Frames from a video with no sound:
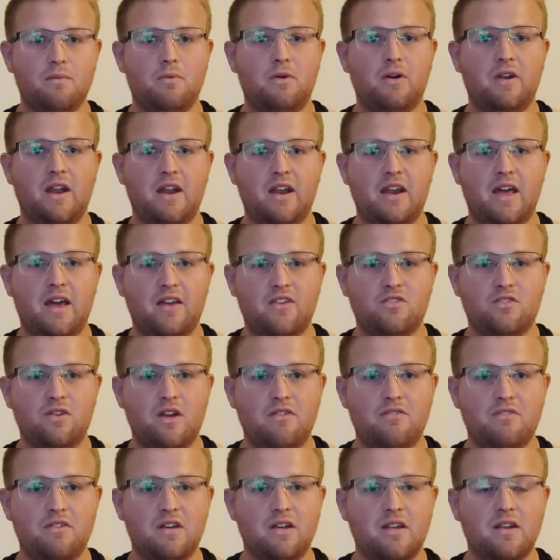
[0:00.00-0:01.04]
putting any extra
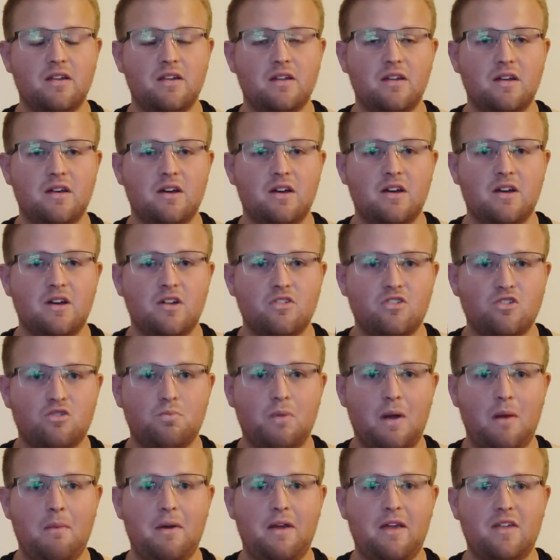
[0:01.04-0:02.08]
effort in, just
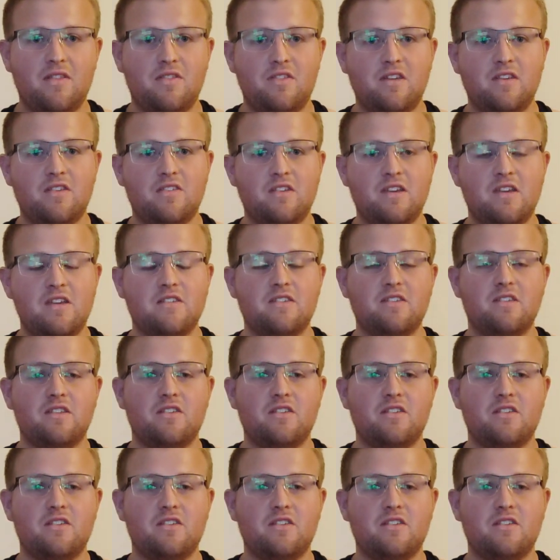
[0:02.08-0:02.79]
by making things easy.